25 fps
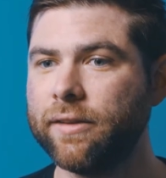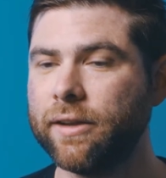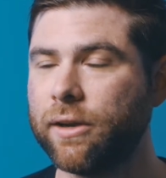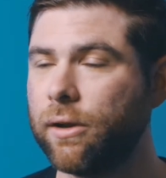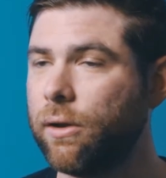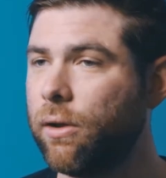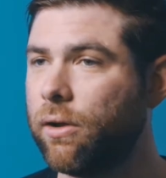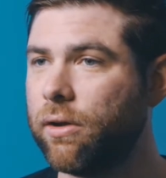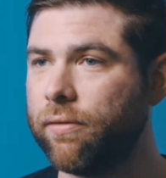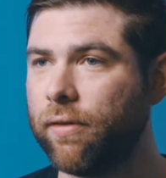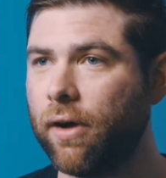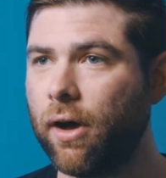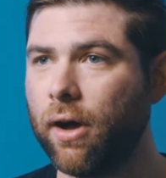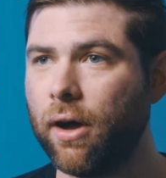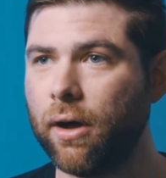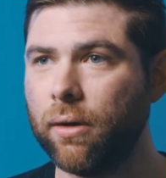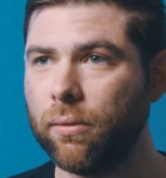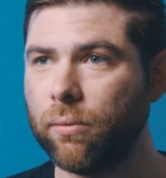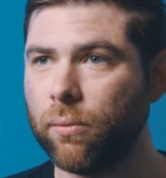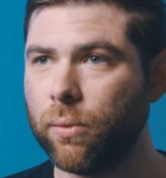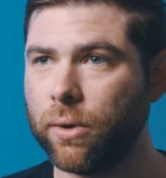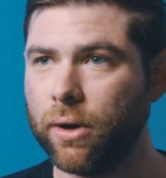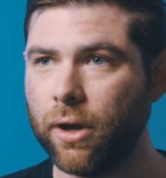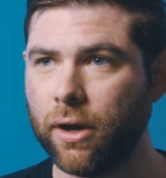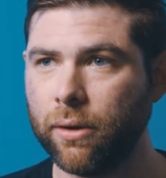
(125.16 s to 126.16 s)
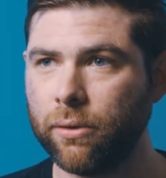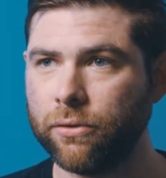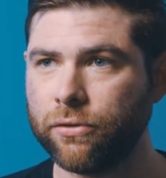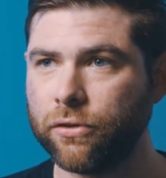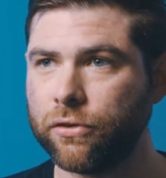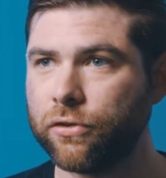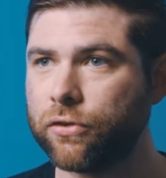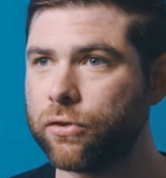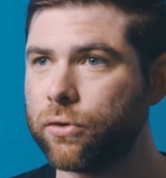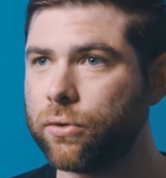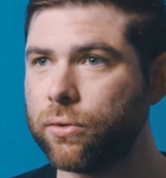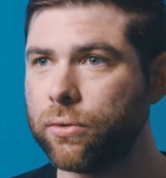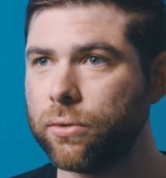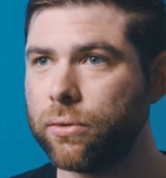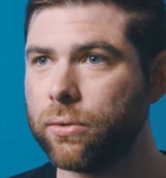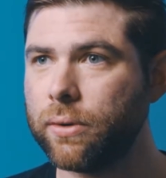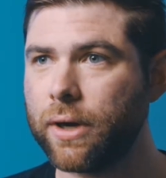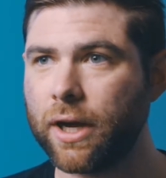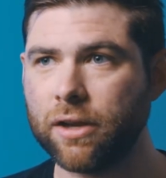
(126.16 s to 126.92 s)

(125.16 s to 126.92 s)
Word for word: did a lot of art when I was at school.